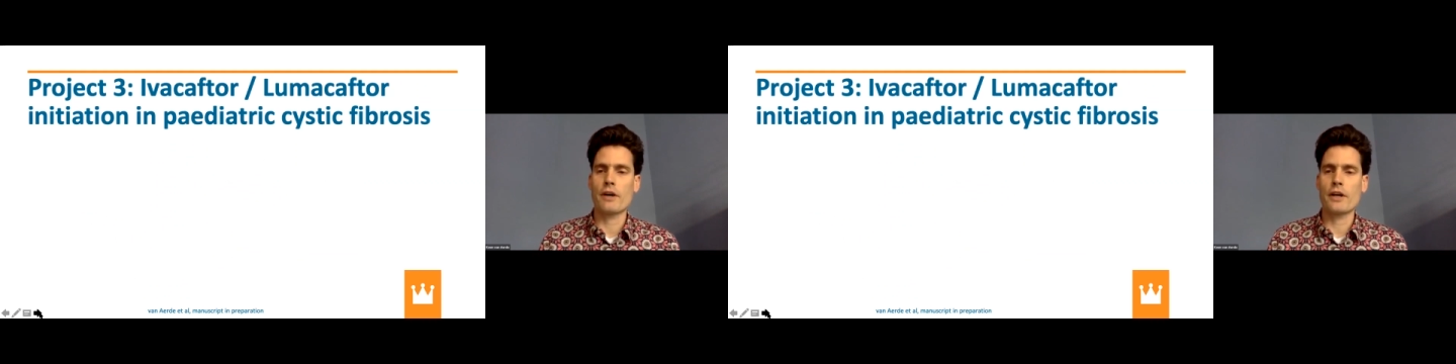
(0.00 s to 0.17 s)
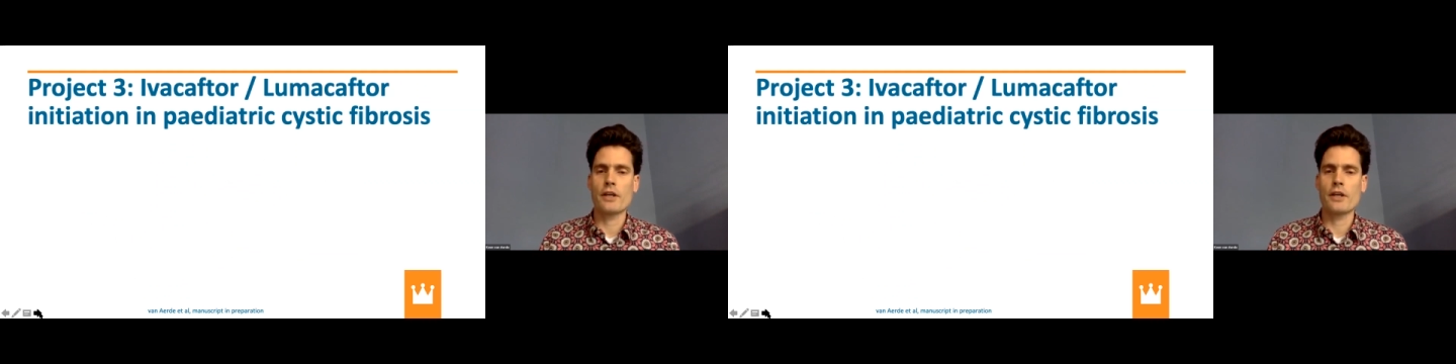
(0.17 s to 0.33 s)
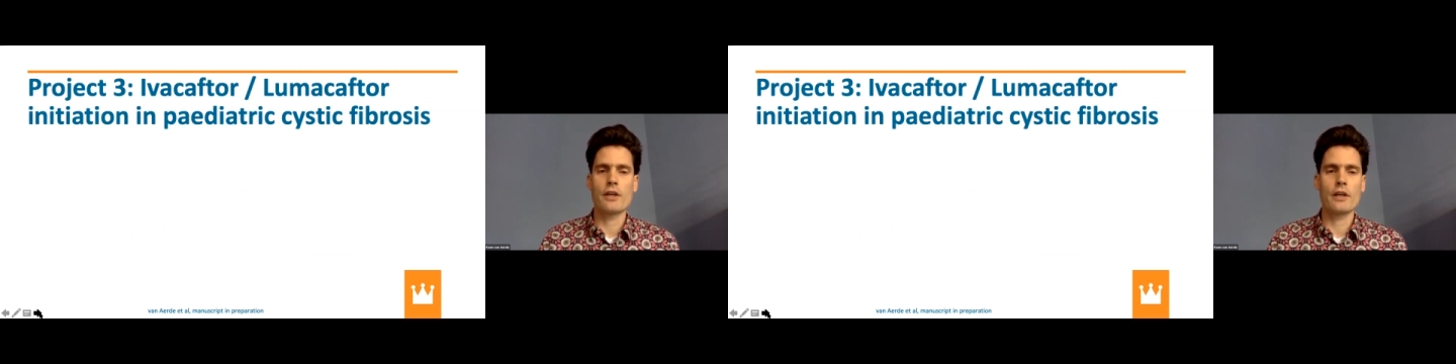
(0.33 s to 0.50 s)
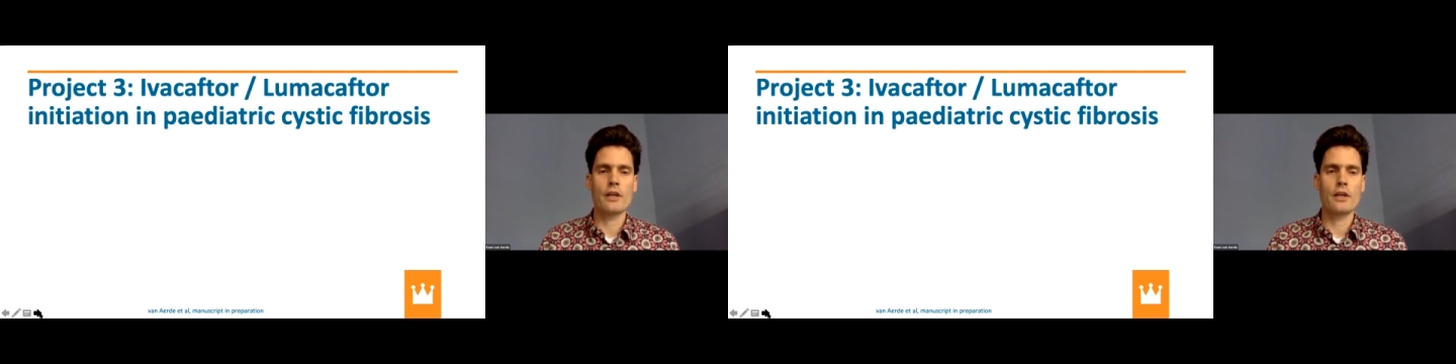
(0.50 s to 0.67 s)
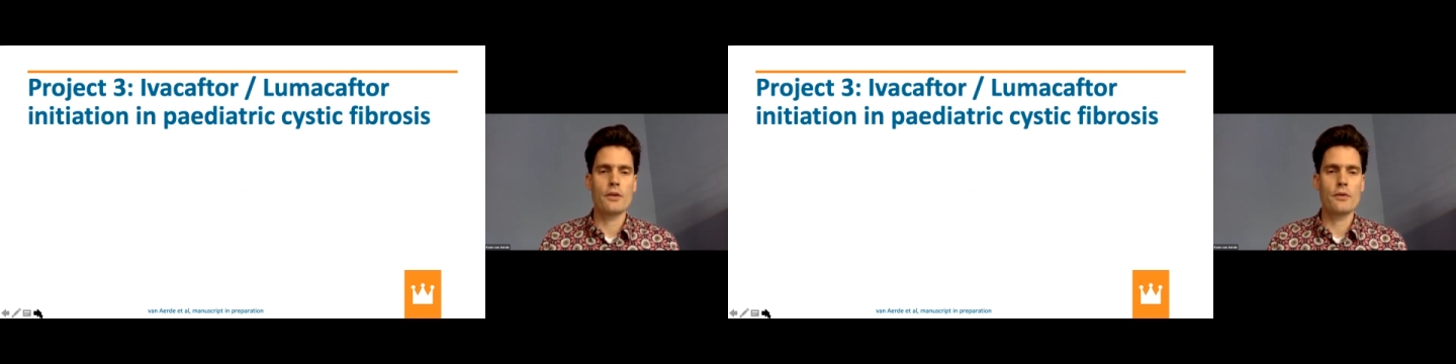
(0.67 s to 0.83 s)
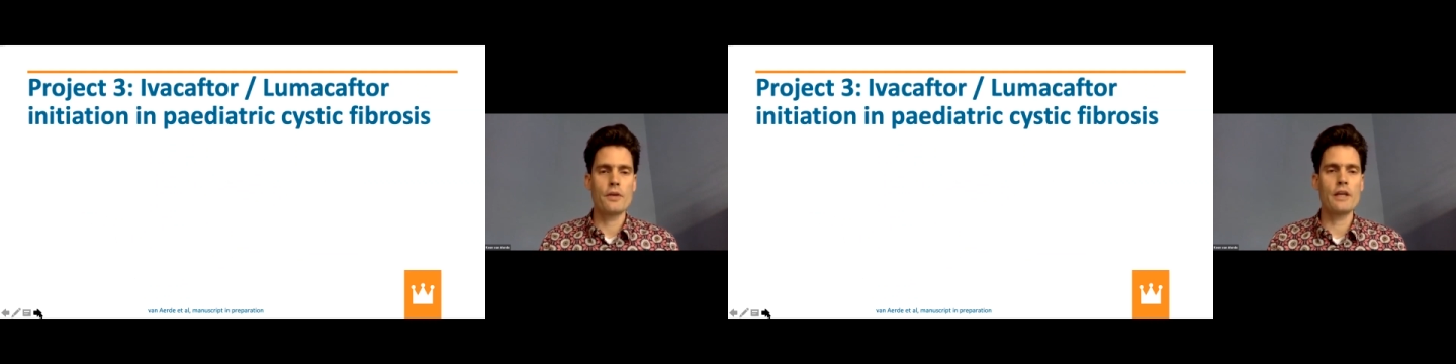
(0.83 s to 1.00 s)
very
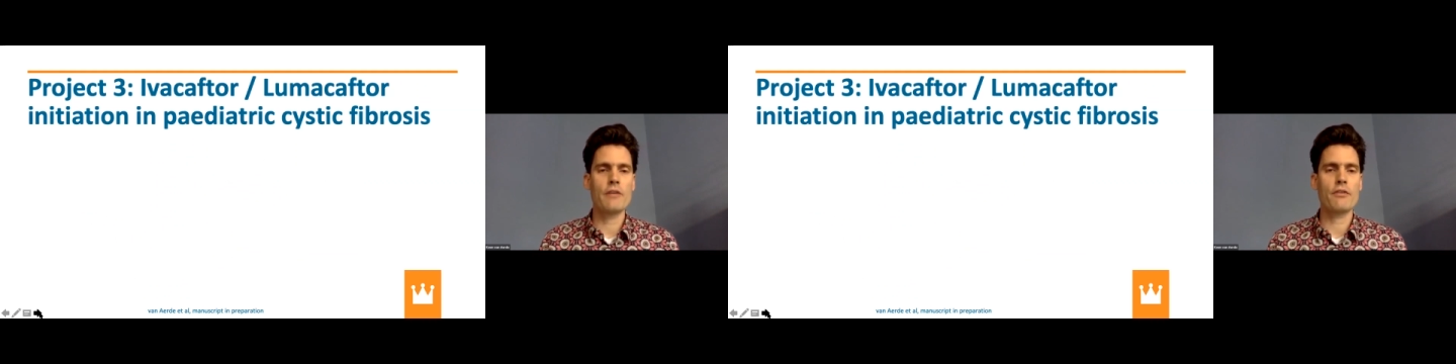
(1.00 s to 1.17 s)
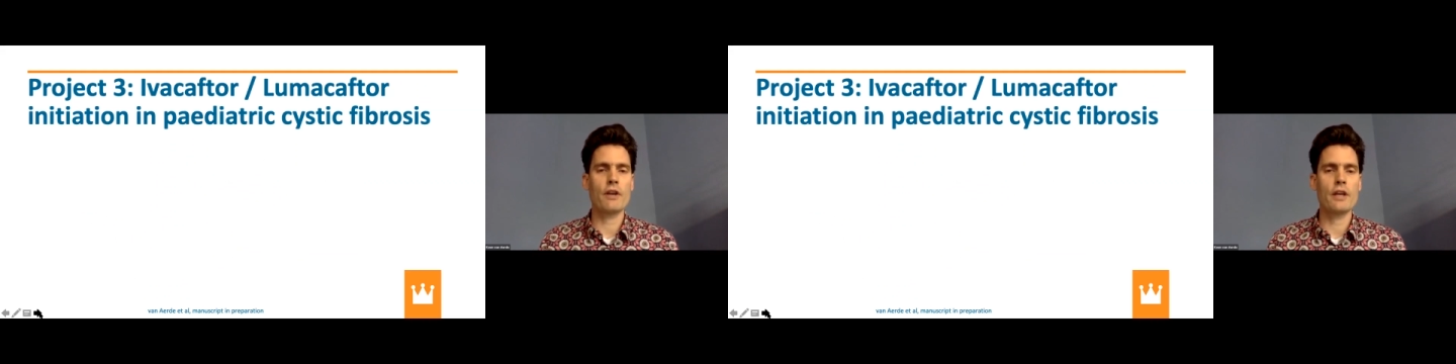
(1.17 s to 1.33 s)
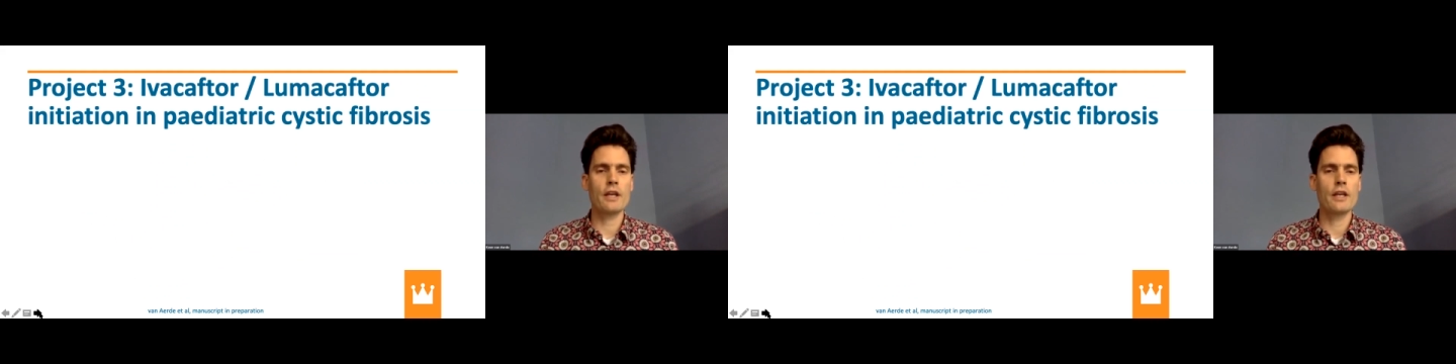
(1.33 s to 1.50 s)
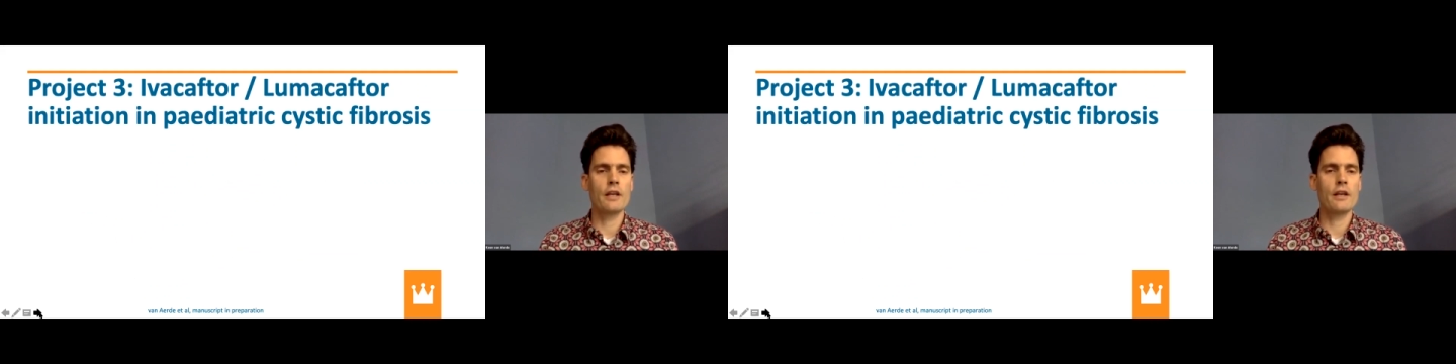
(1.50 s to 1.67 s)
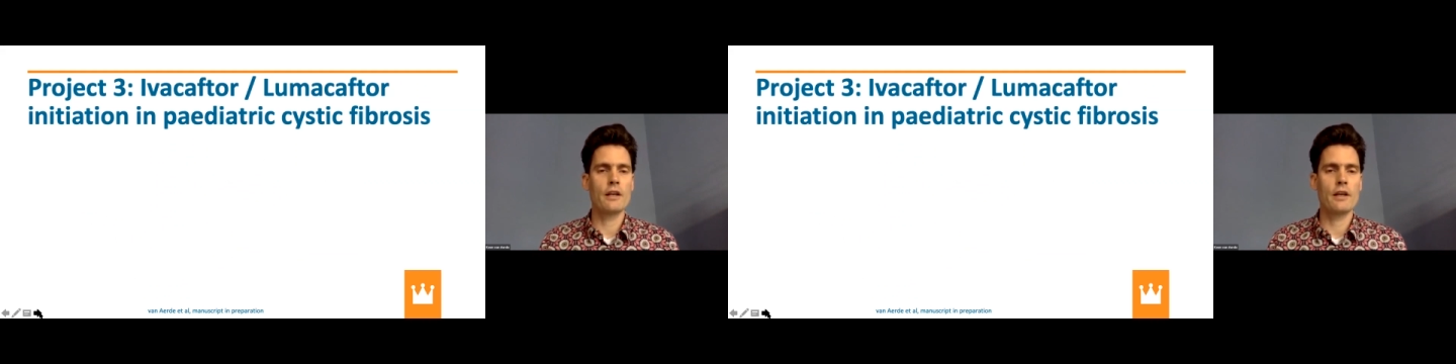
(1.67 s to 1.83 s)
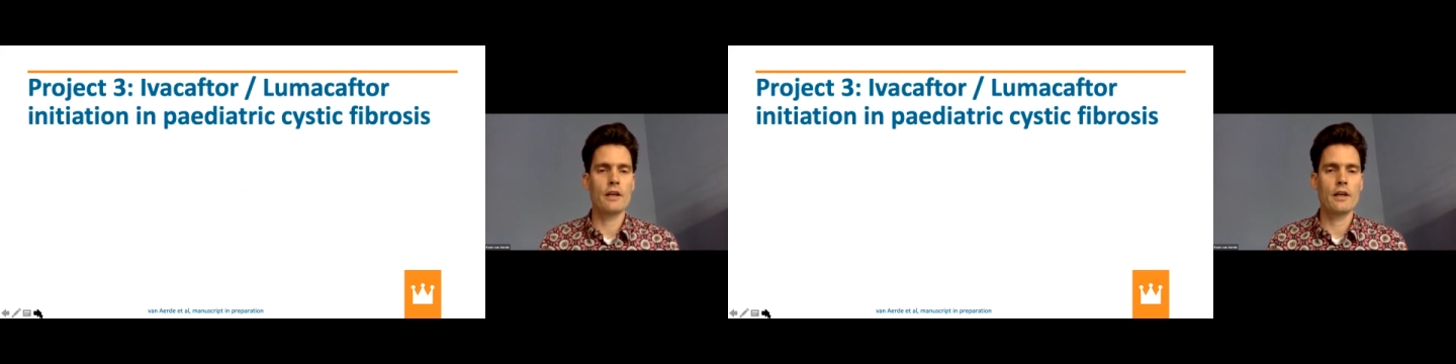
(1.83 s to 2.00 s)
unique study
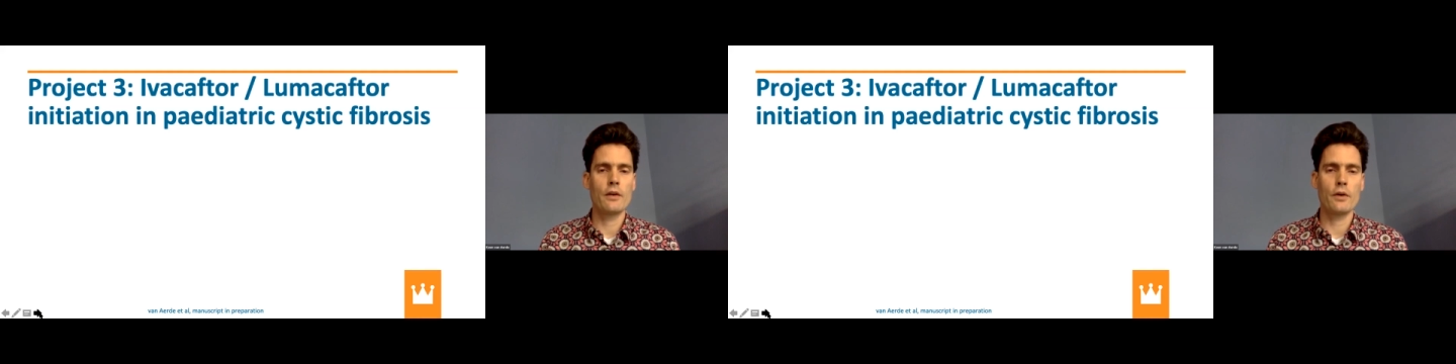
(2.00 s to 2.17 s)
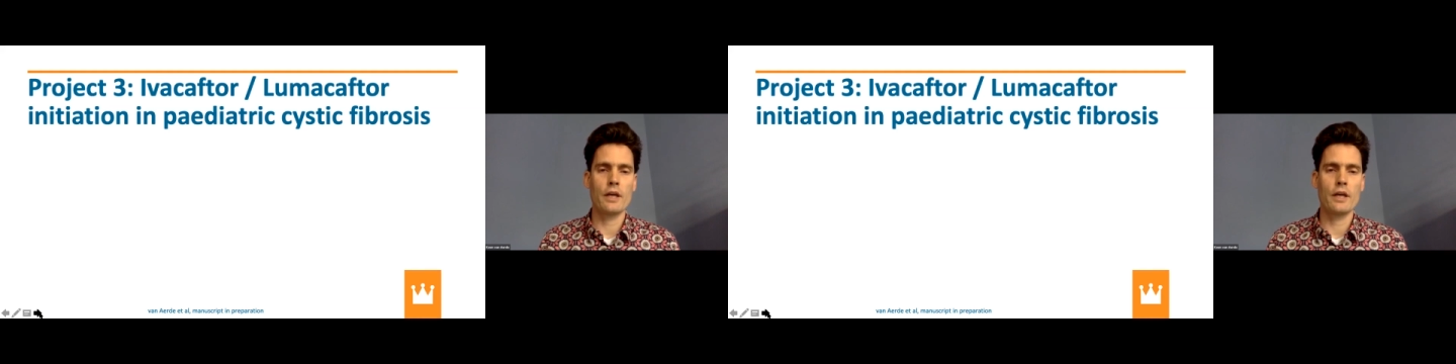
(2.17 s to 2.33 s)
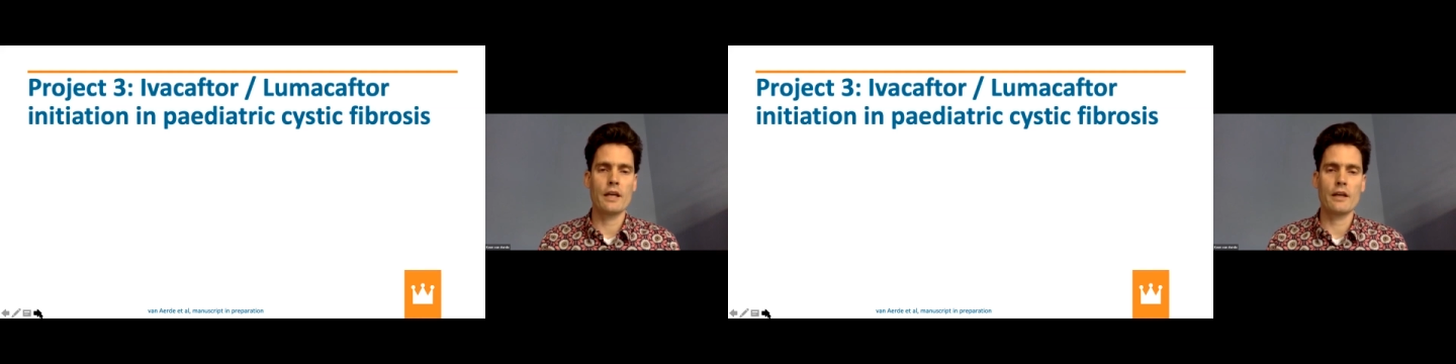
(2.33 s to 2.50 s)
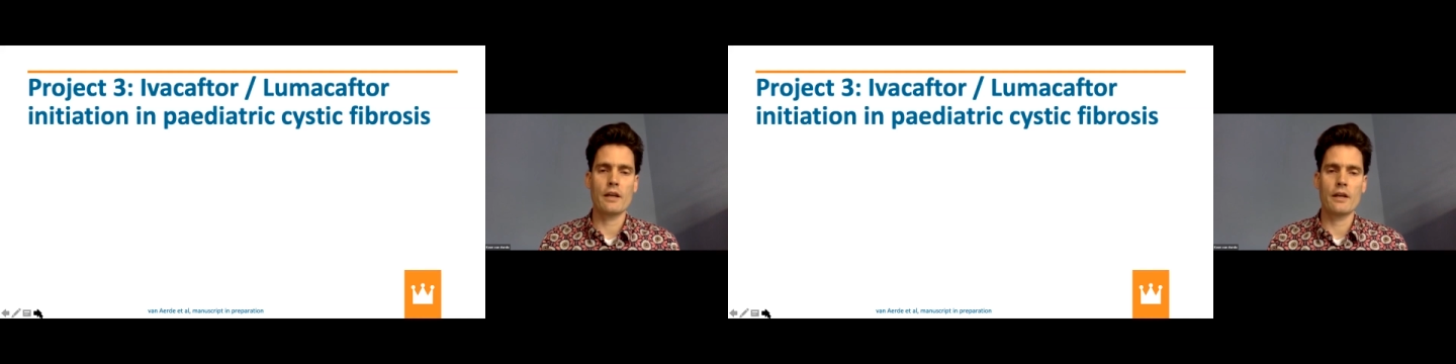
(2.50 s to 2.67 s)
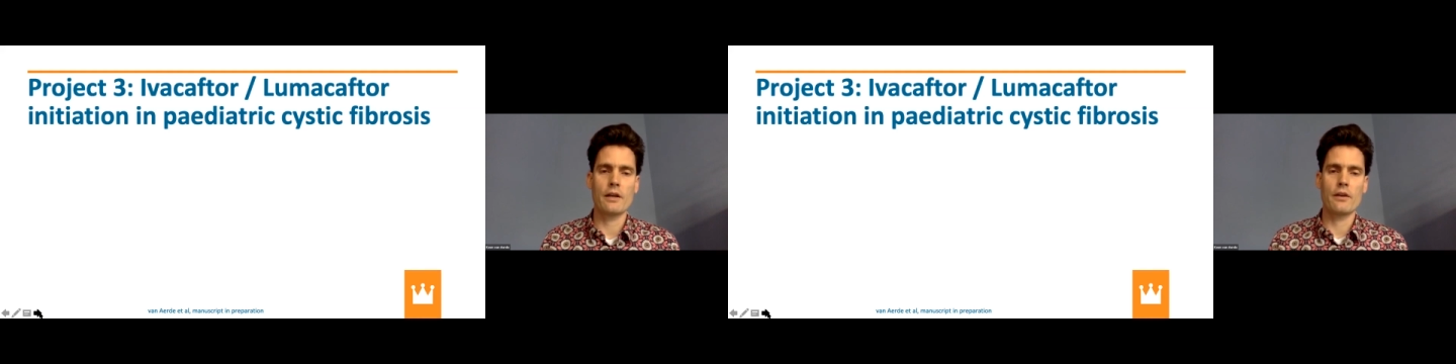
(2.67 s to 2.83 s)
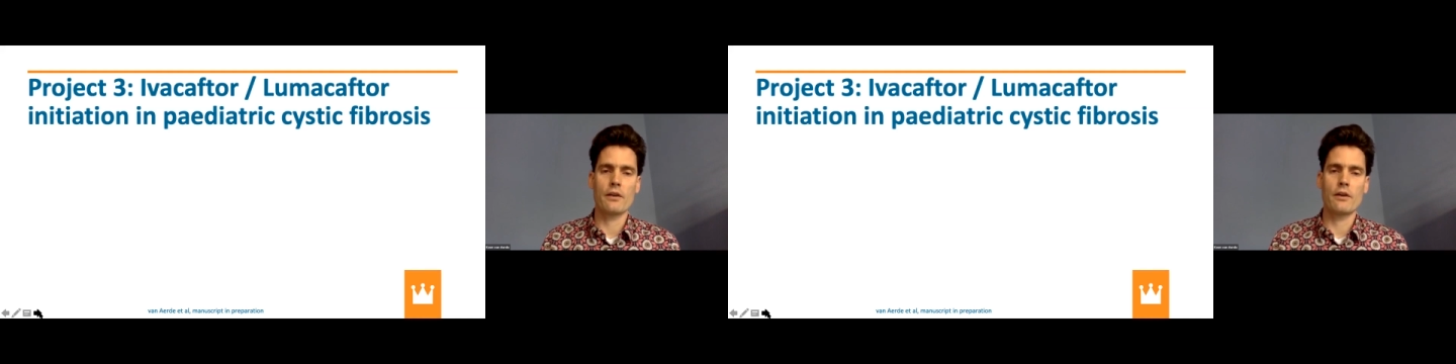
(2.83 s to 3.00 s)
looking in
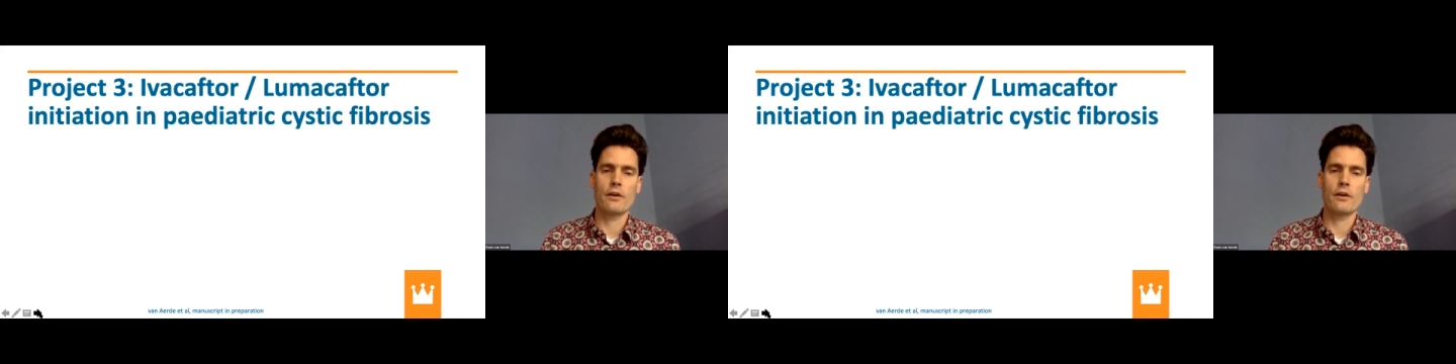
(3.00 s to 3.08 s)
a